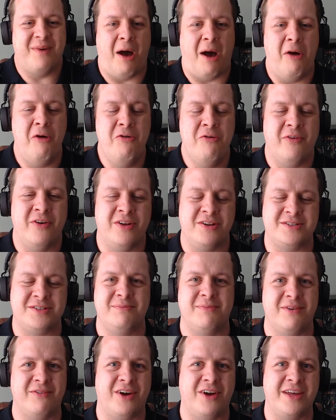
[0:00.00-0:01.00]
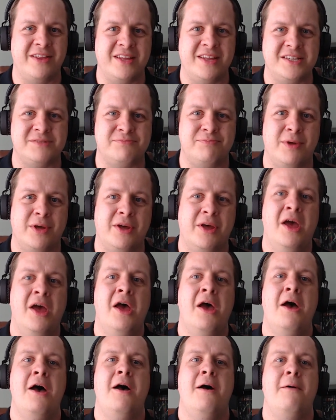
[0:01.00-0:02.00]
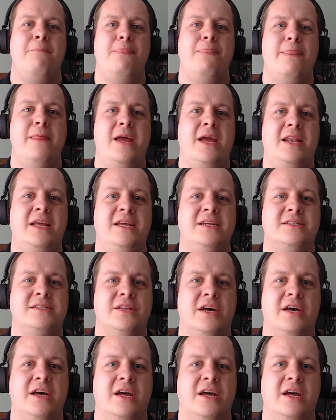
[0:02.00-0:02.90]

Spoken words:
oversimplifying this, but it is